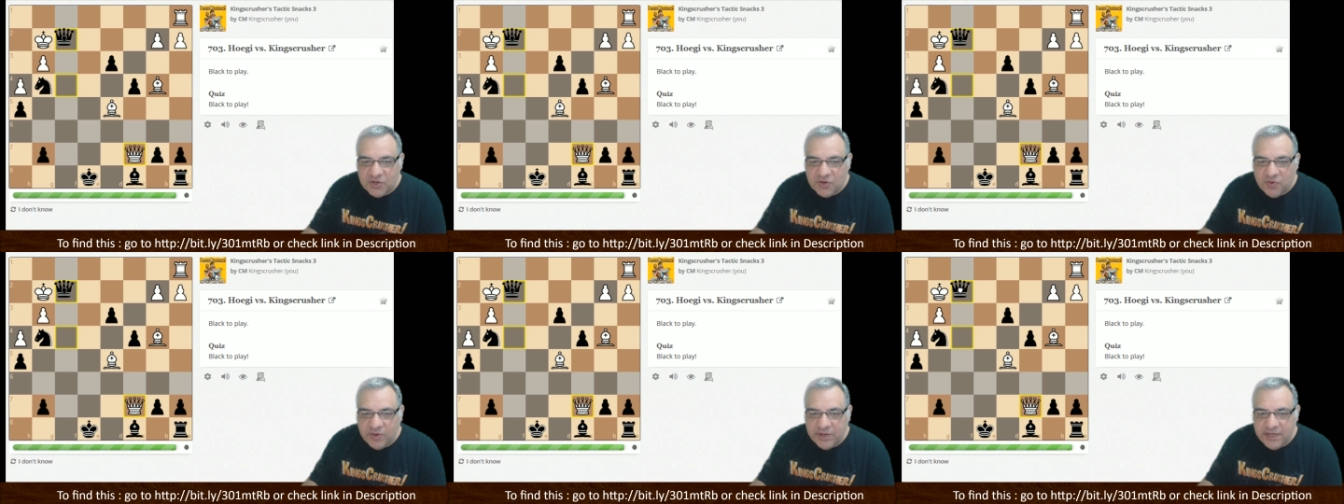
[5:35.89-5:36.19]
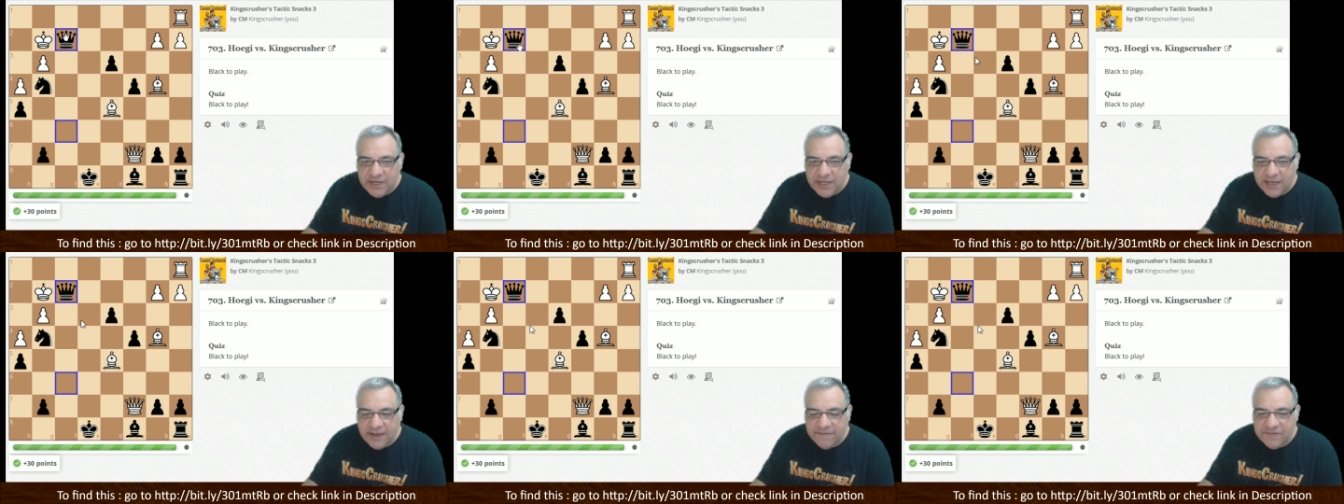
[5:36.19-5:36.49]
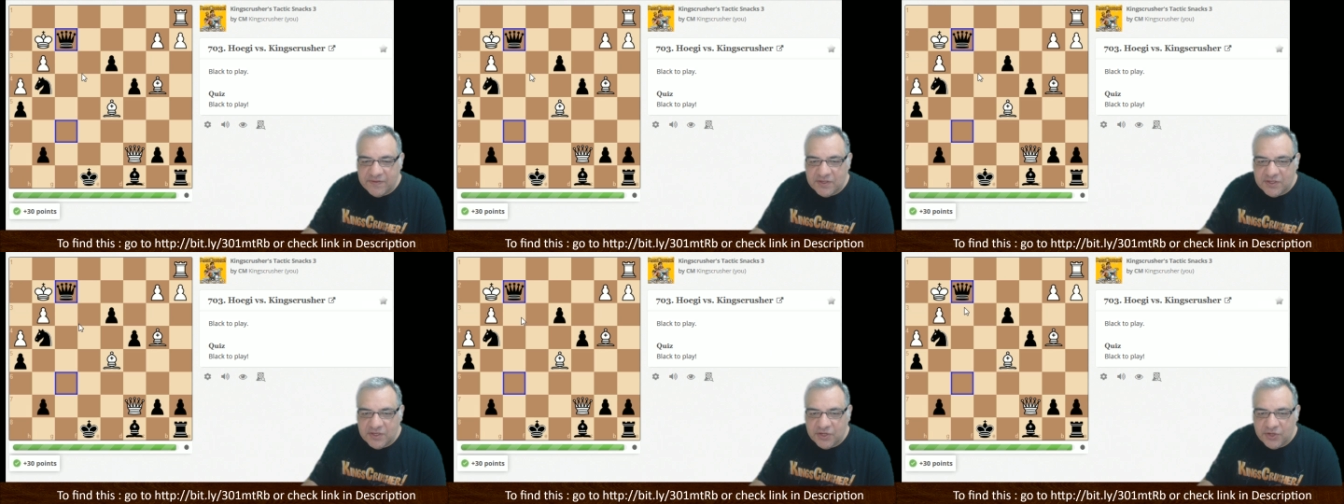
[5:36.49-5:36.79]
Queen
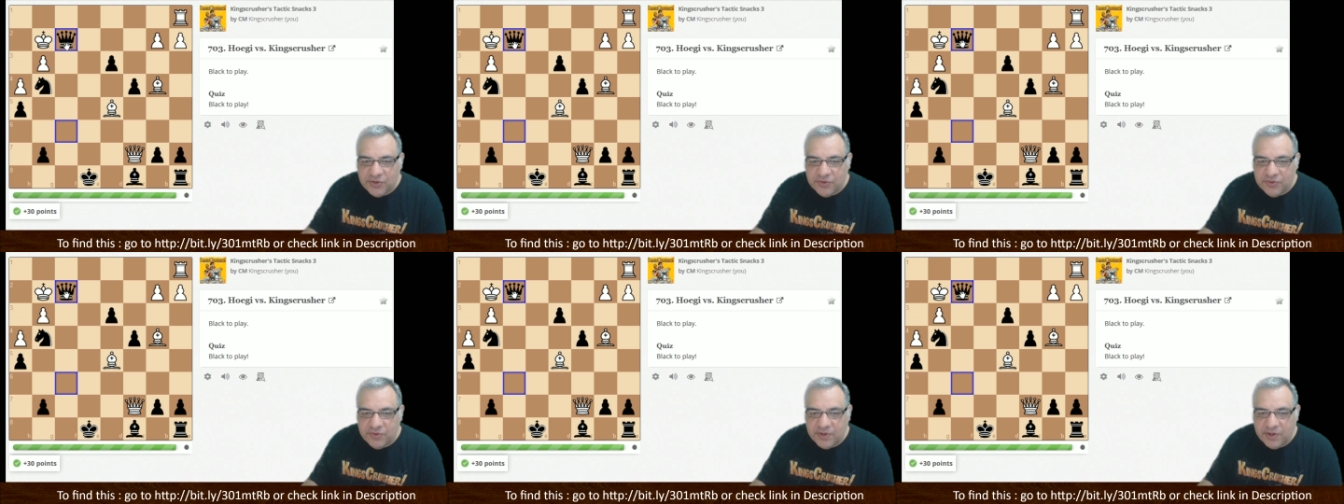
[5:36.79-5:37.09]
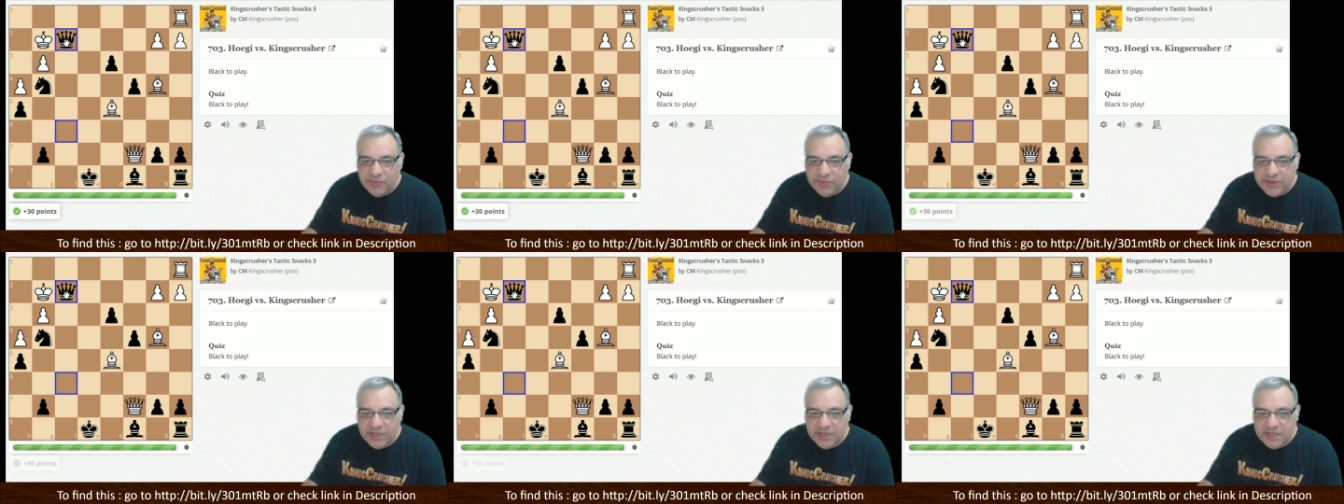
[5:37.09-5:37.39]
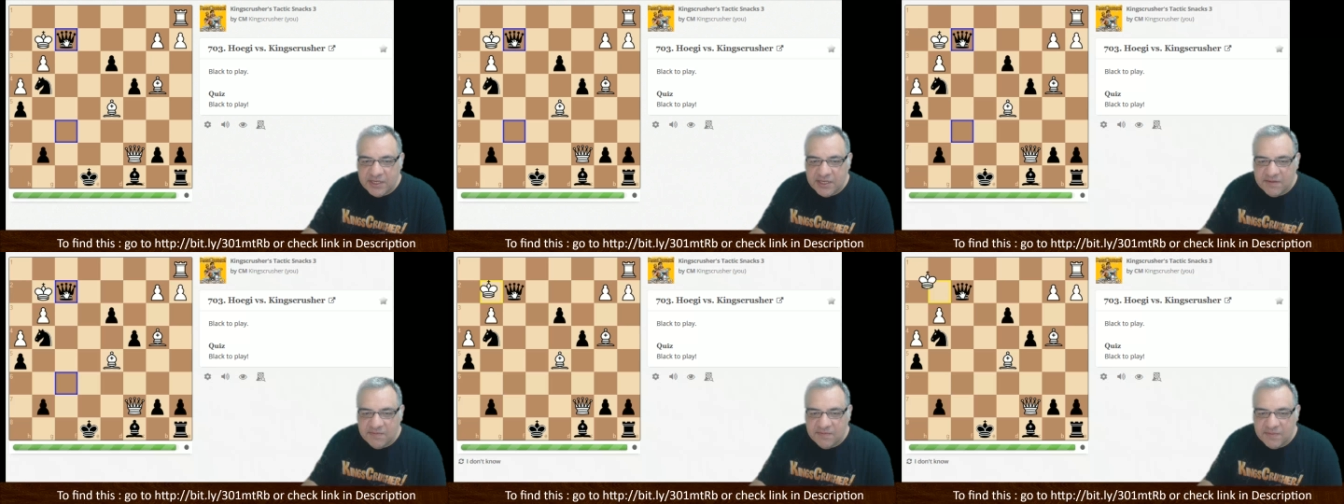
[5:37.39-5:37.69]
f2, and we
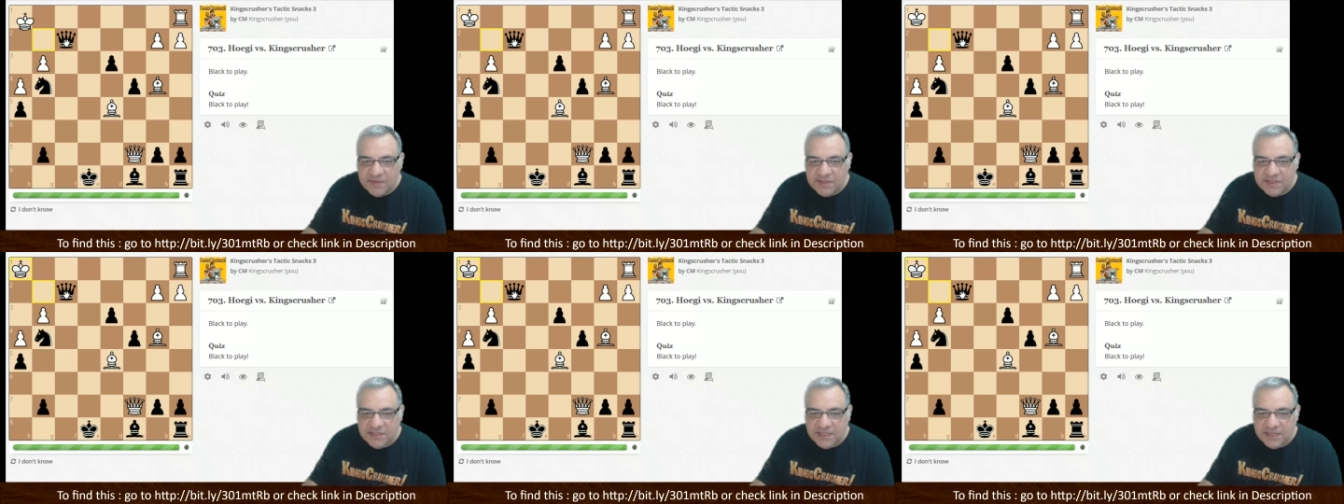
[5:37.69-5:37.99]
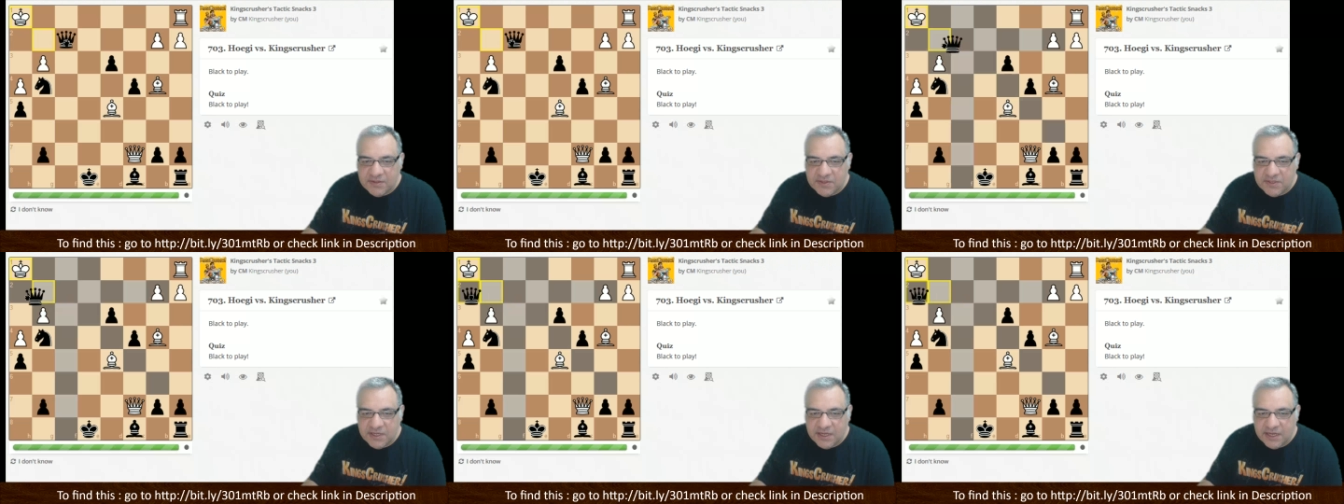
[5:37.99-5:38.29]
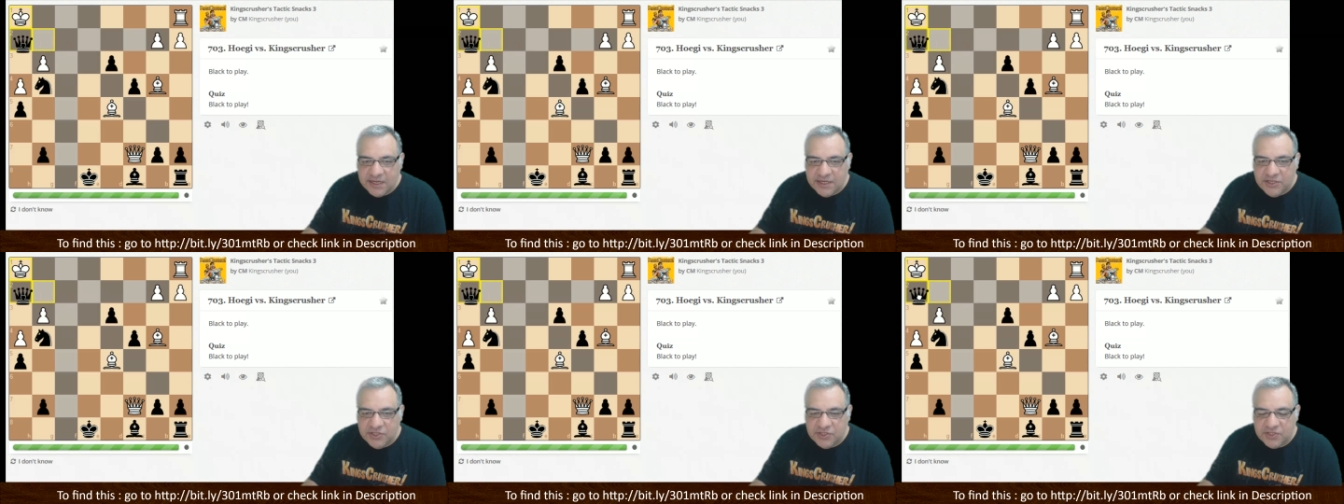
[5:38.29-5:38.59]
can come down to
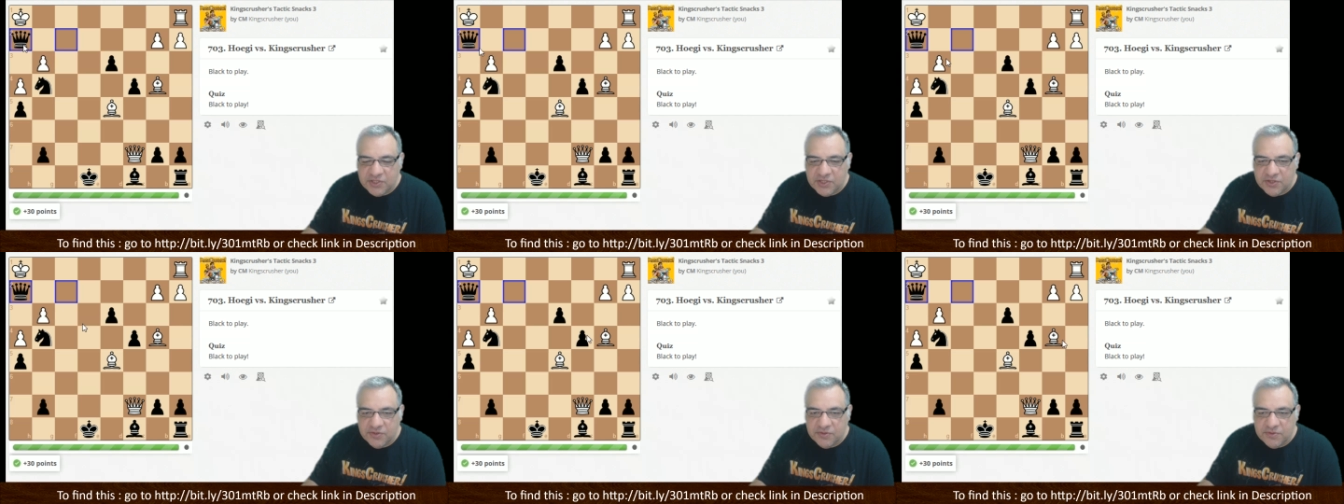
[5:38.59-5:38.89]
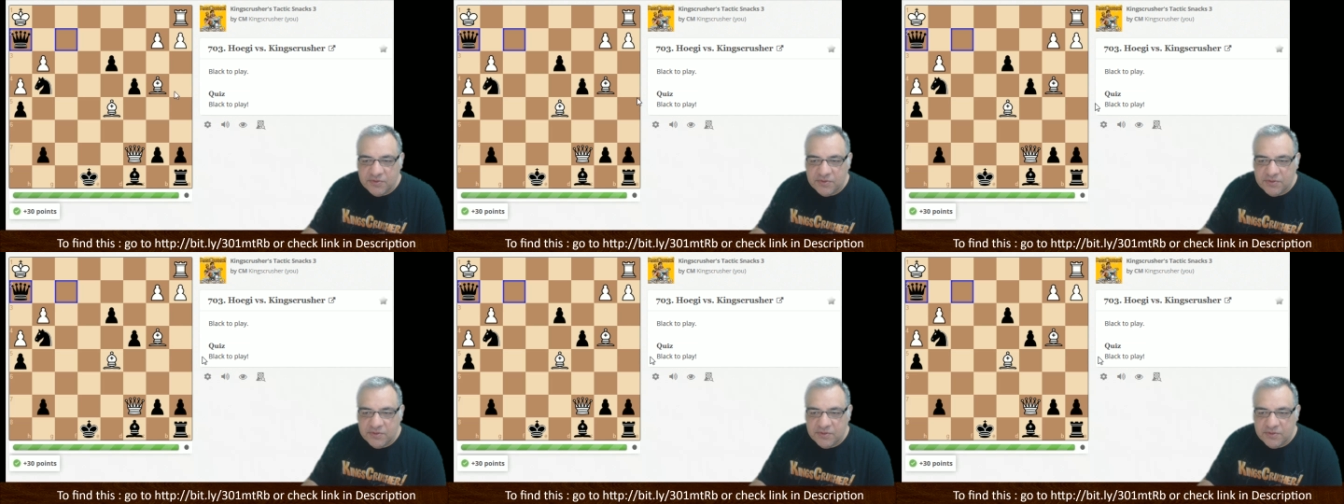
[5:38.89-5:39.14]
h2.